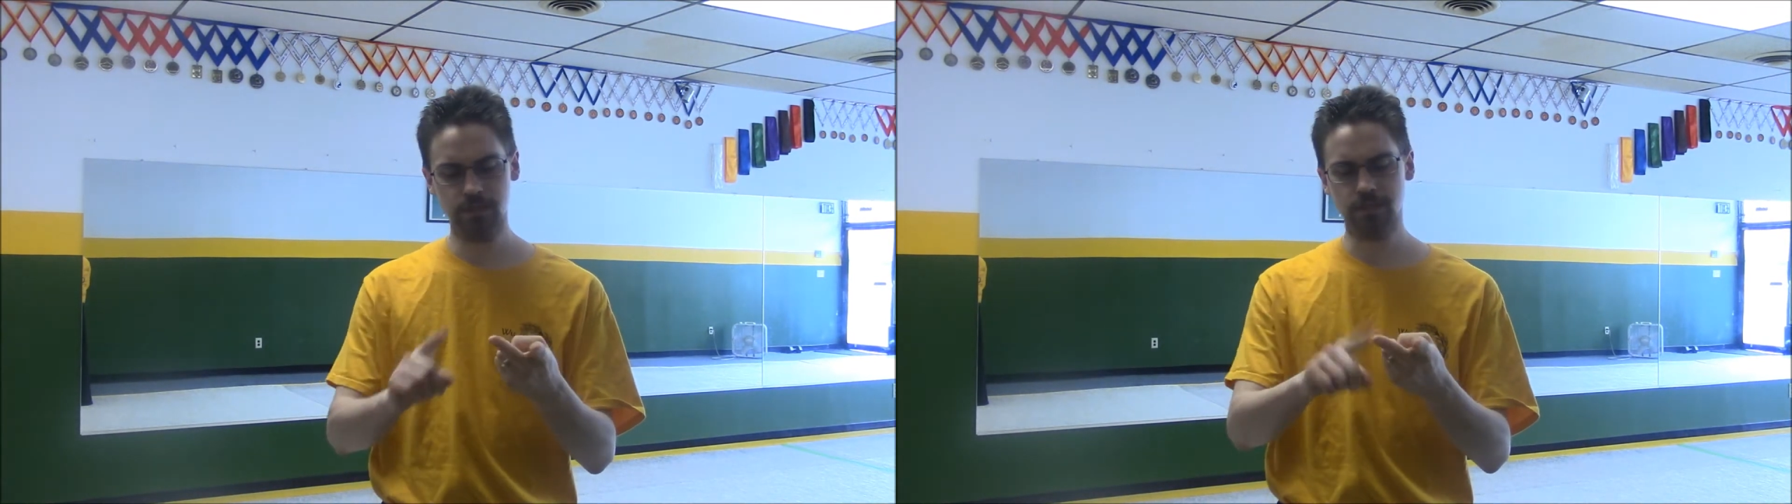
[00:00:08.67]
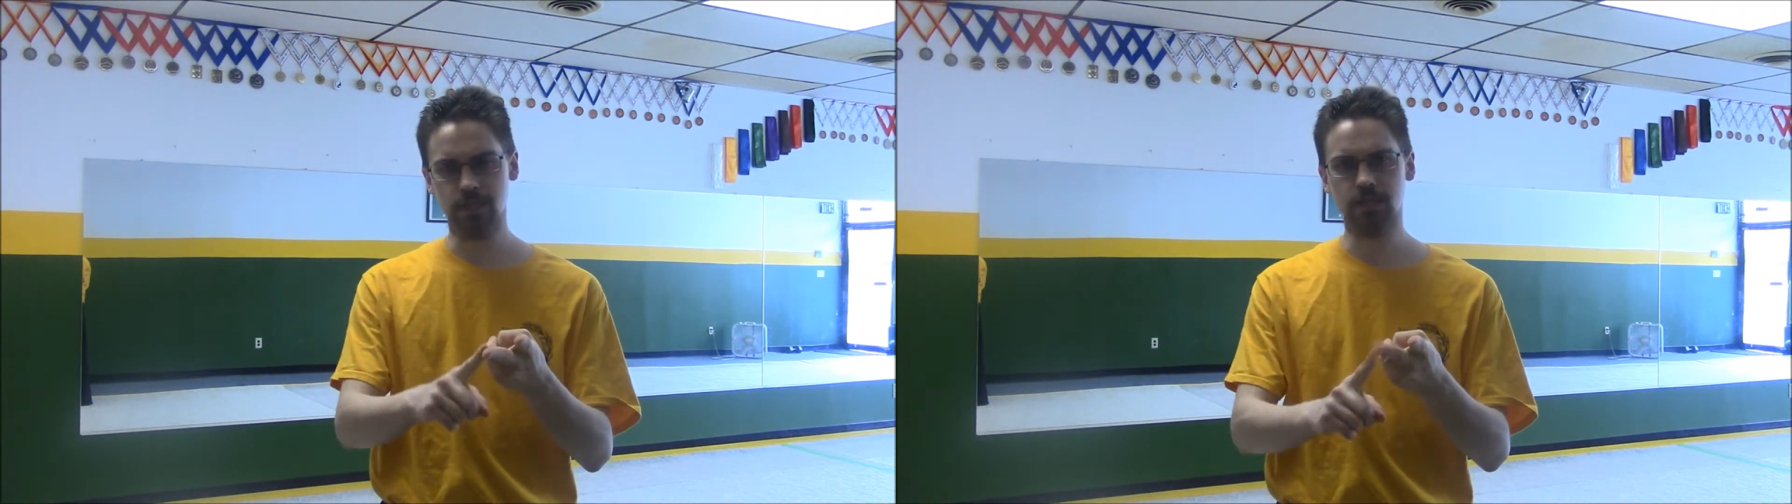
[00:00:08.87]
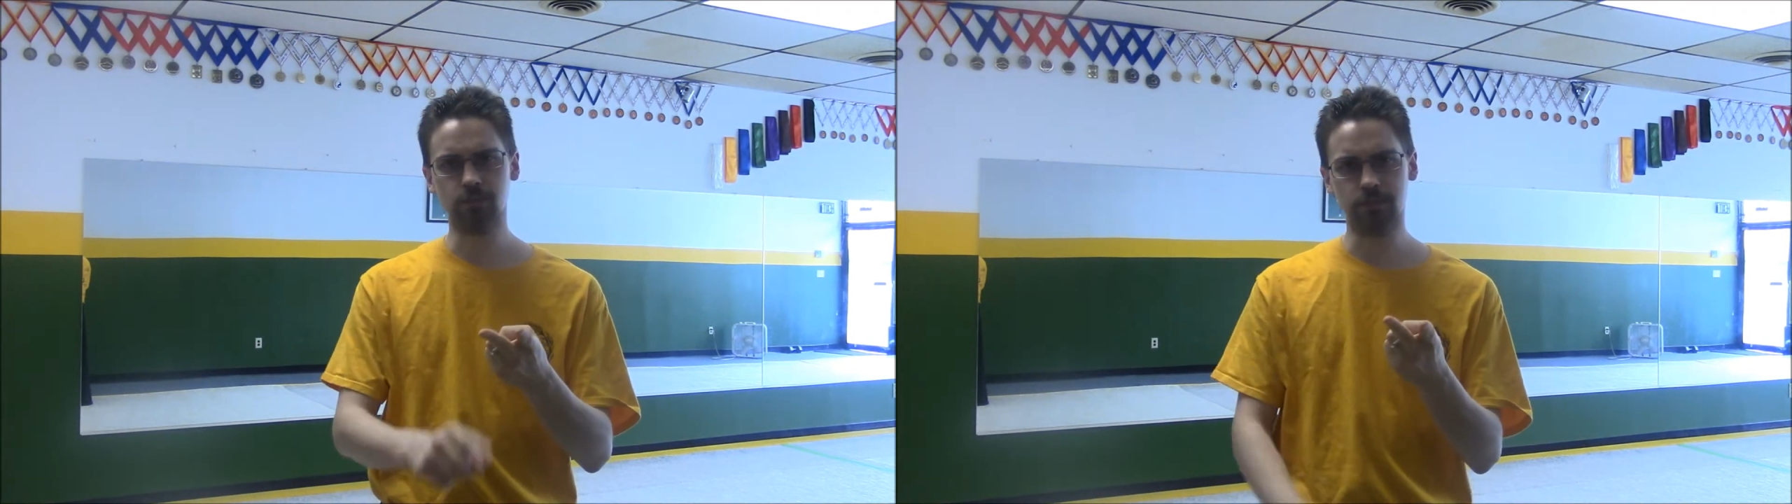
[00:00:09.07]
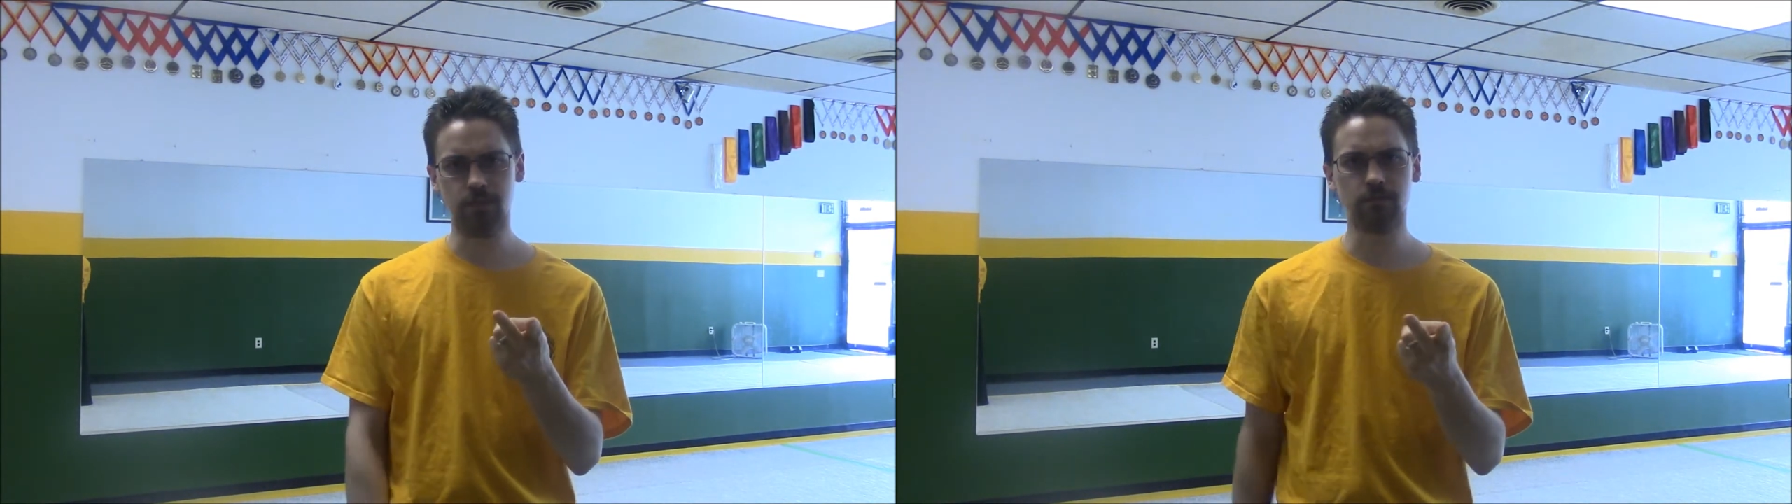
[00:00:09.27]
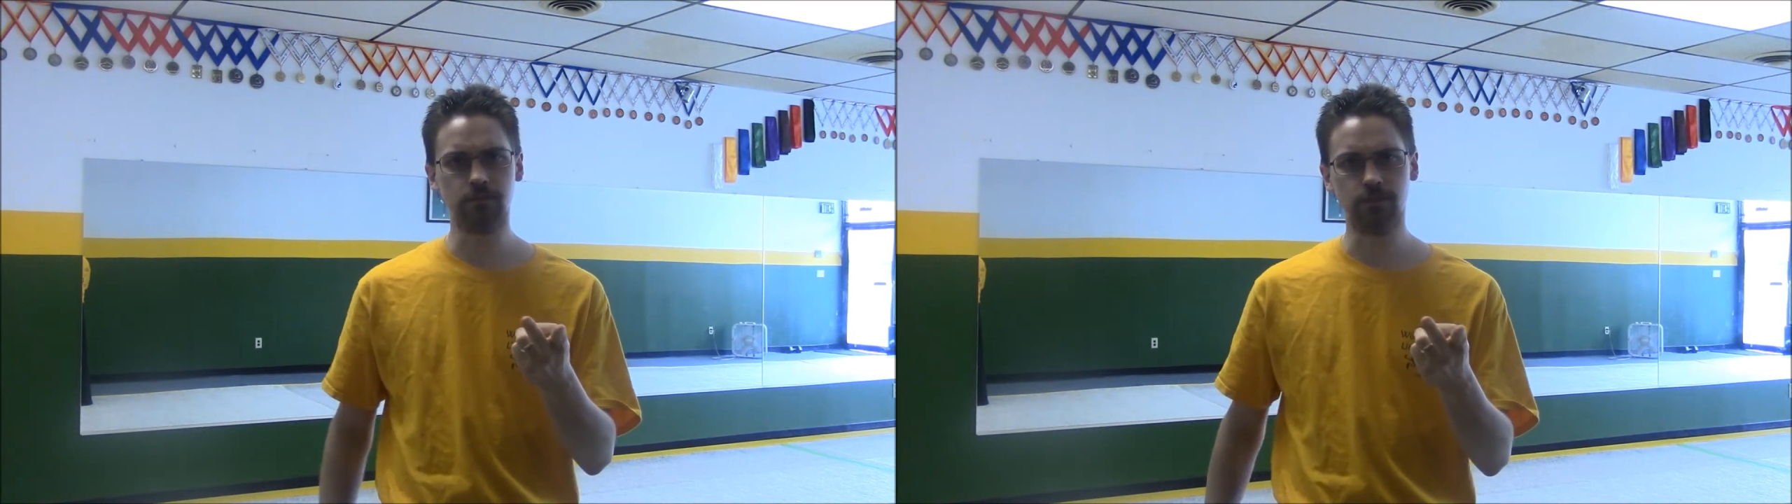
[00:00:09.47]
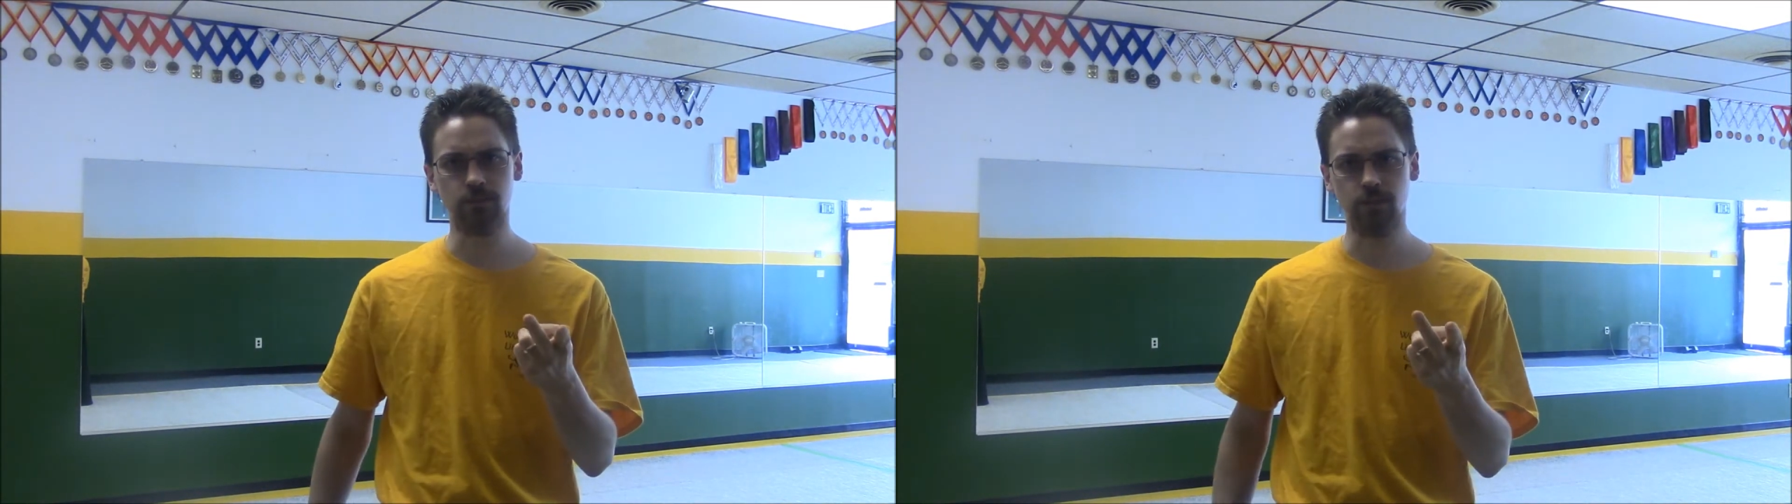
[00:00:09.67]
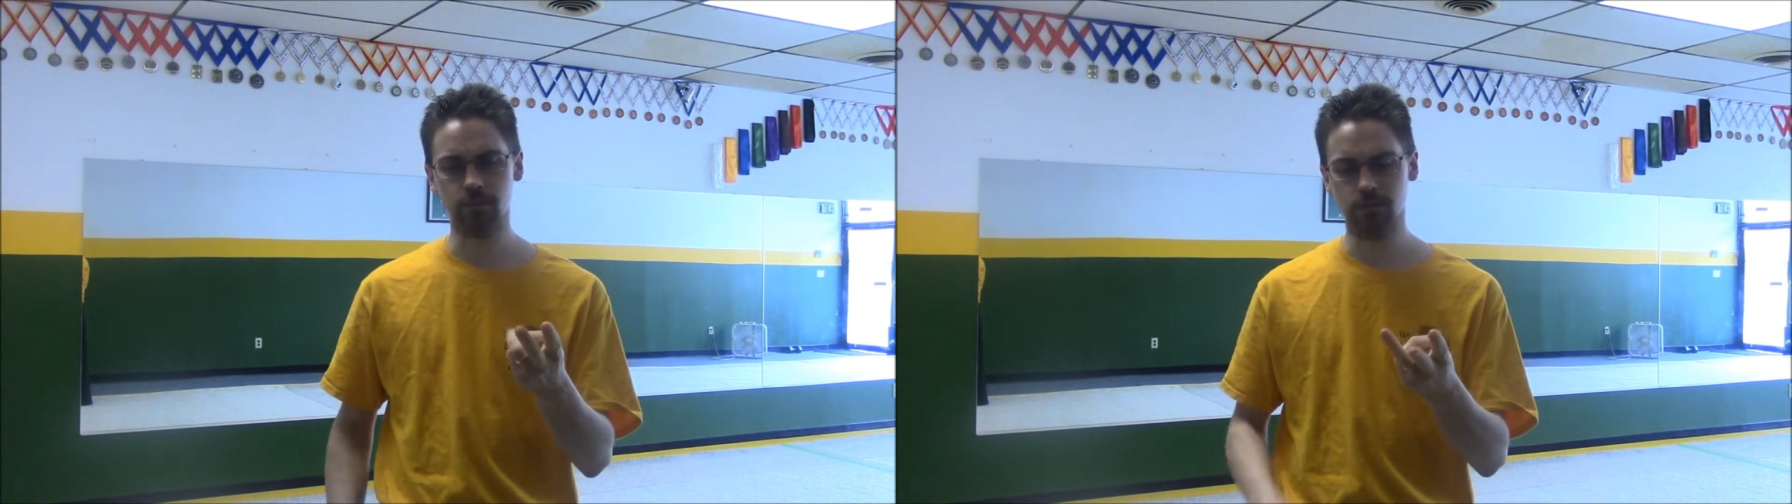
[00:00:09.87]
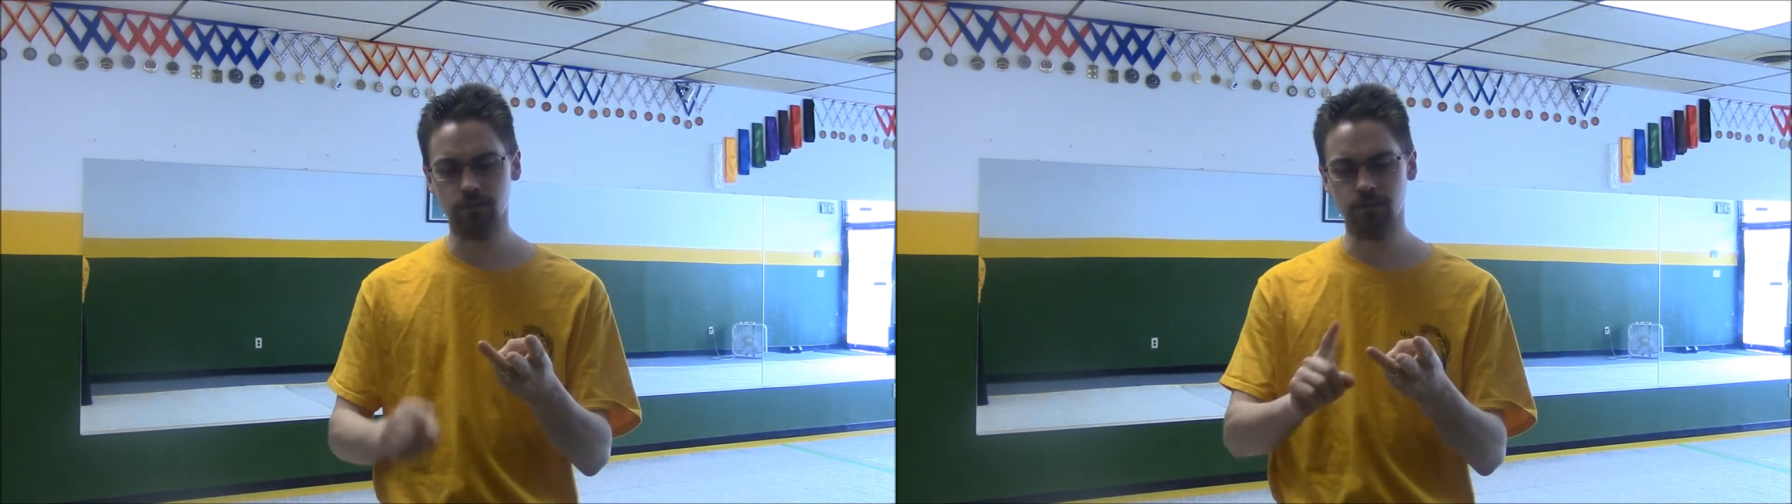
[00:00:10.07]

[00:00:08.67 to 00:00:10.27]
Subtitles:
Second, we'll cover your equipment.